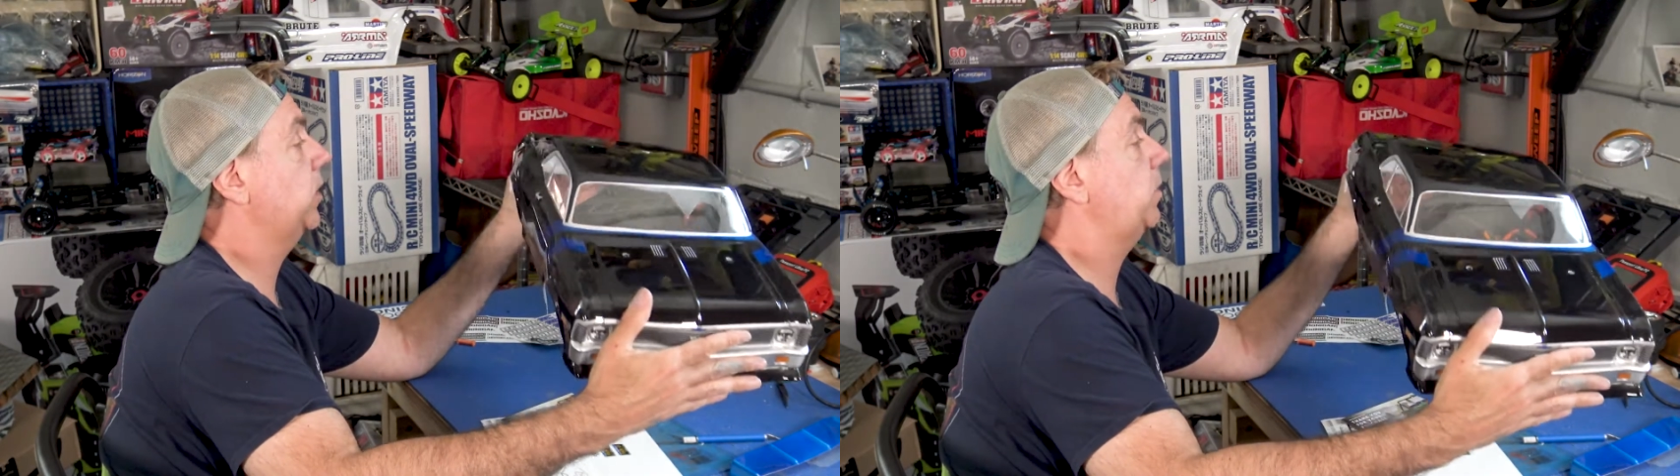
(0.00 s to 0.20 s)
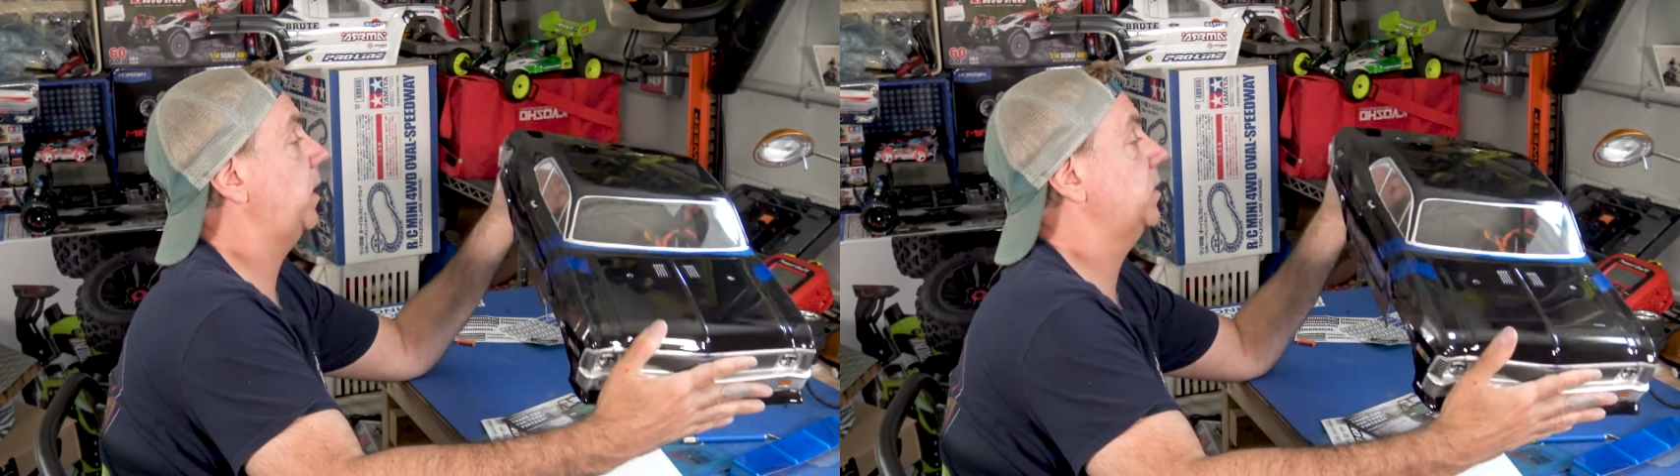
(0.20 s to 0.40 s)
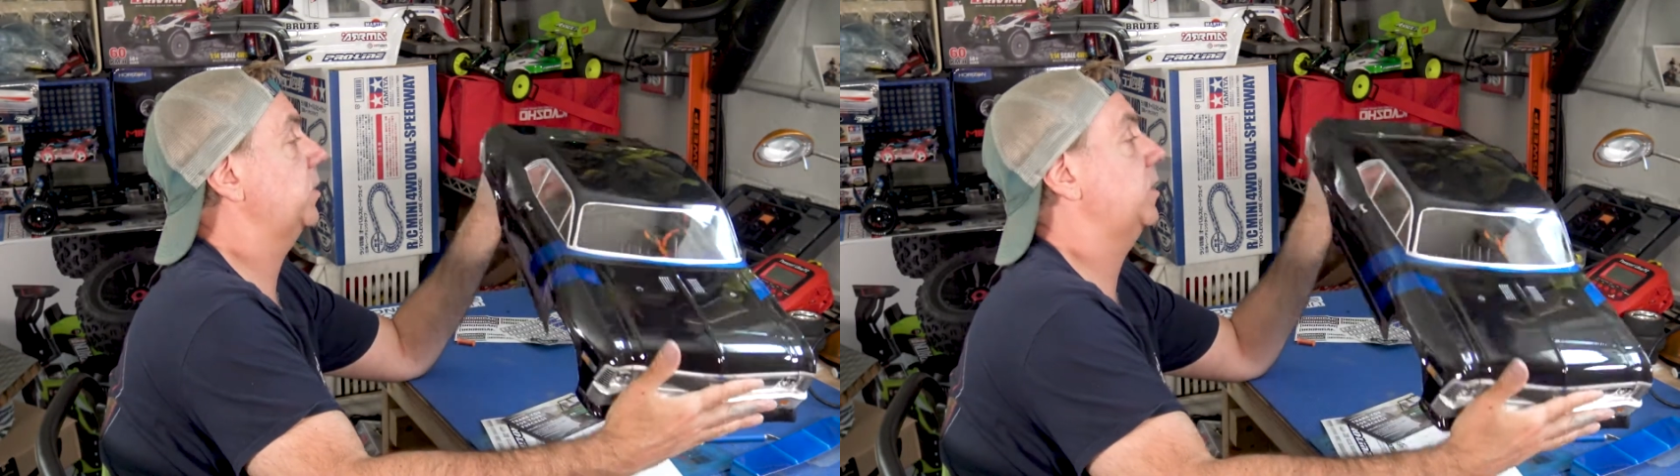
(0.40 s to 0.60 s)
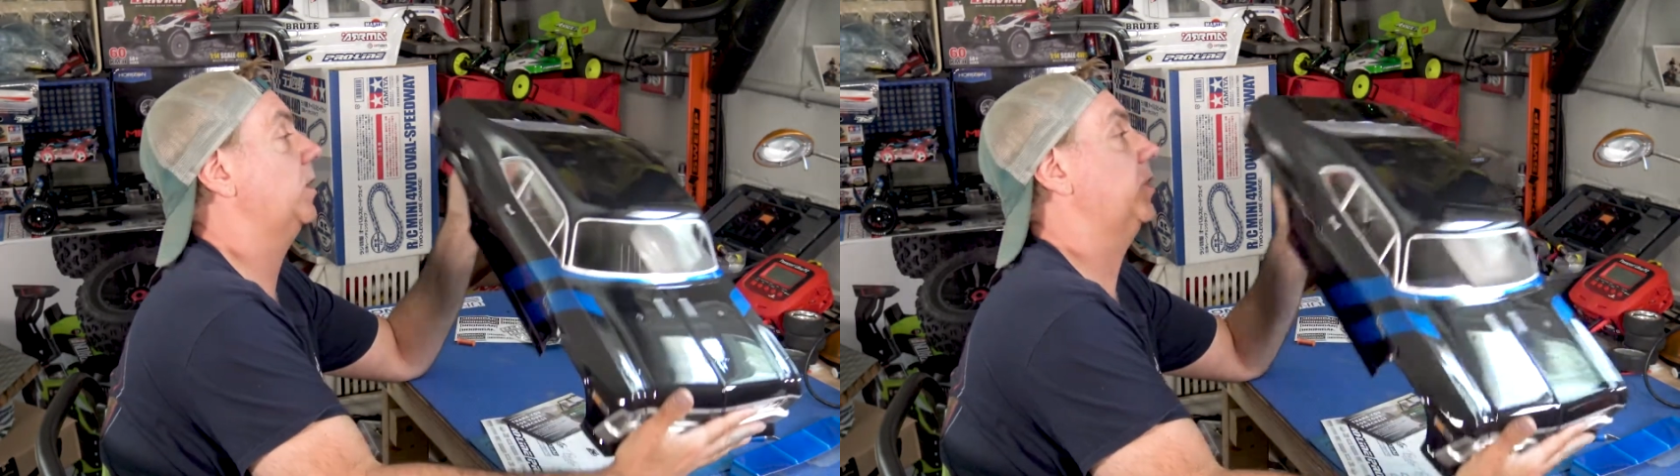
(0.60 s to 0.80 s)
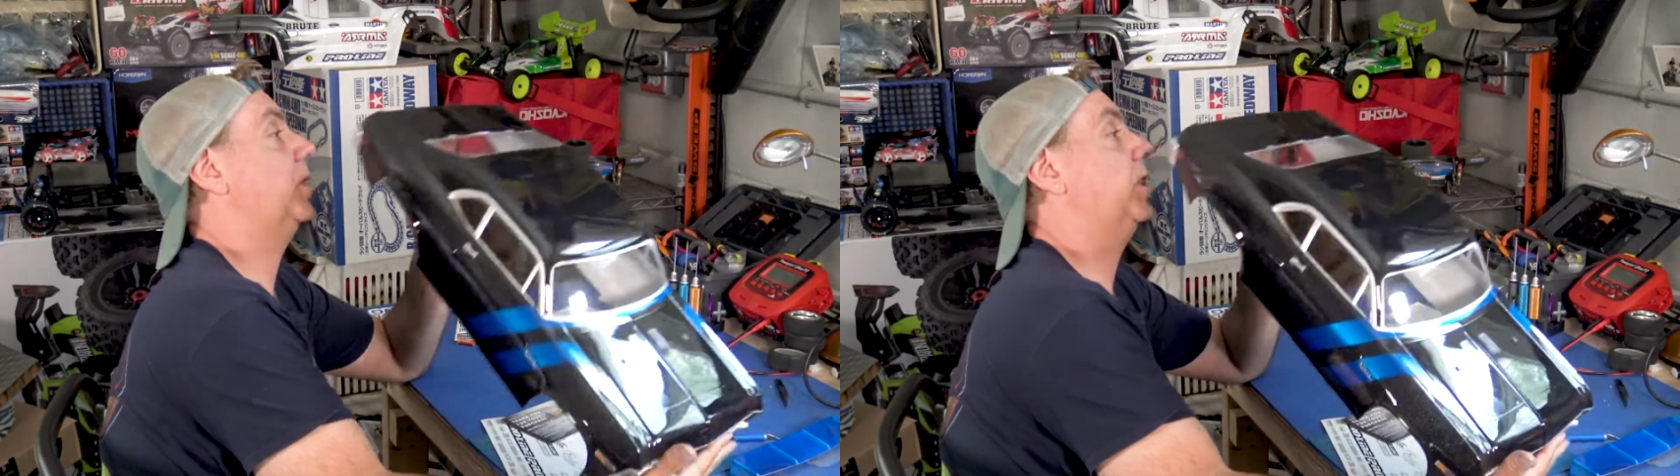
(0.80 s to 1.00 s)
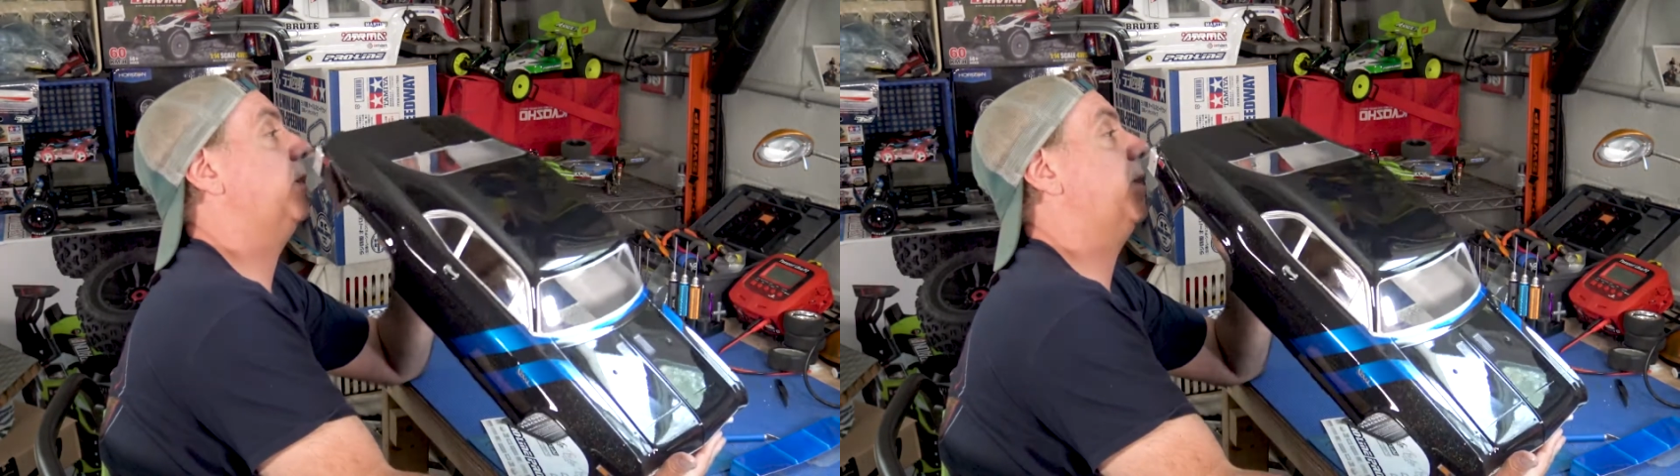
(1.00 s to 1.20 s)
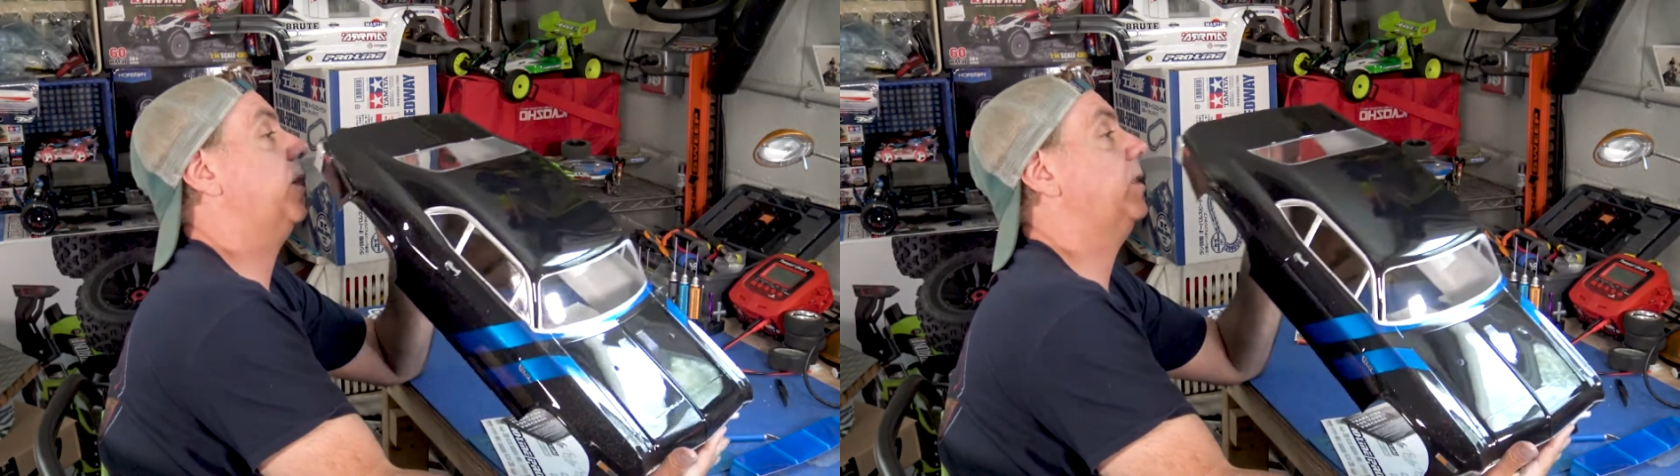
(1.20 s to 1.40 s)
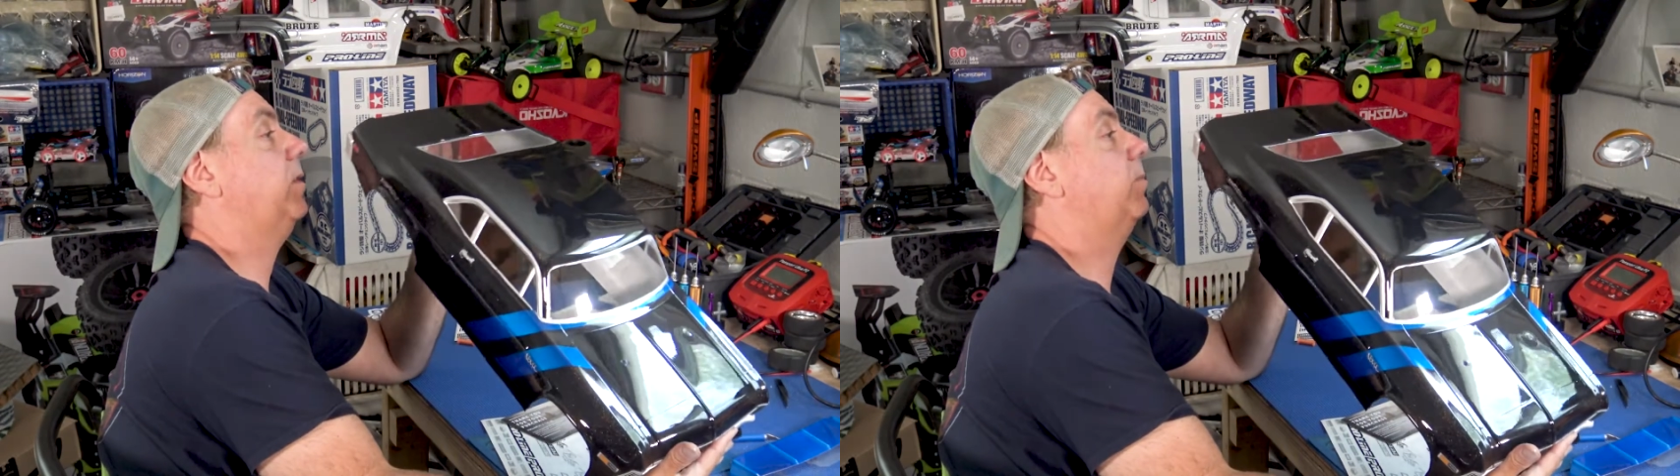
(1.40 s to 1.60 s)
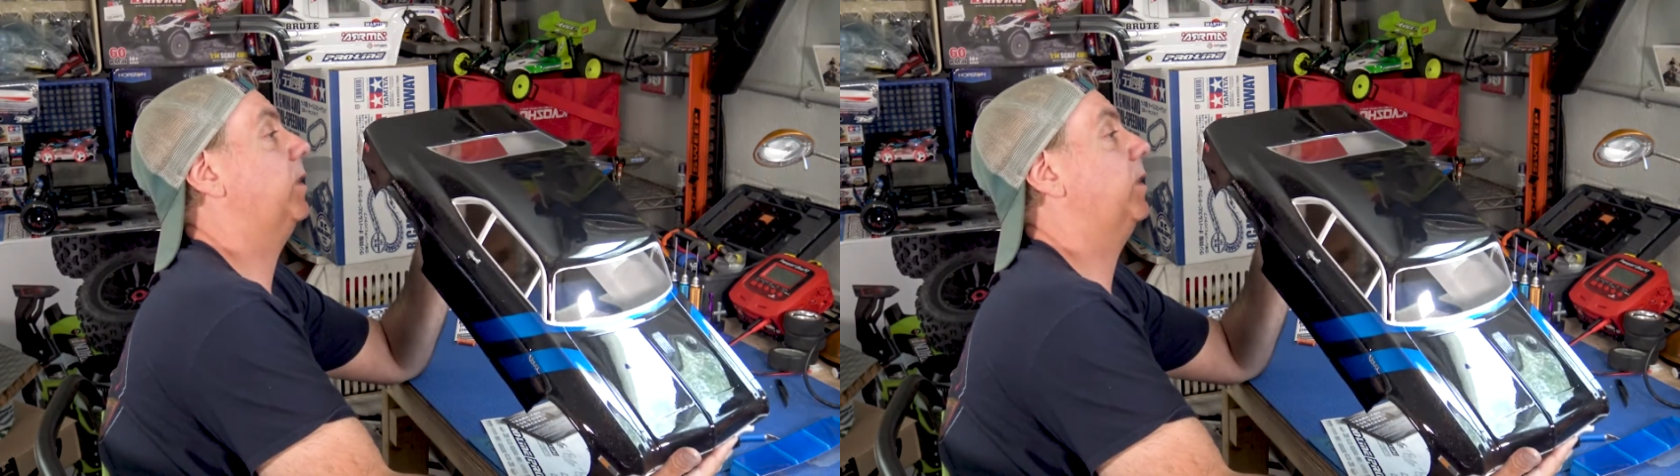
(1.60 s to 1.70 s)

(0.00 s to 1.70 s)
sponsor stickers on and mount it,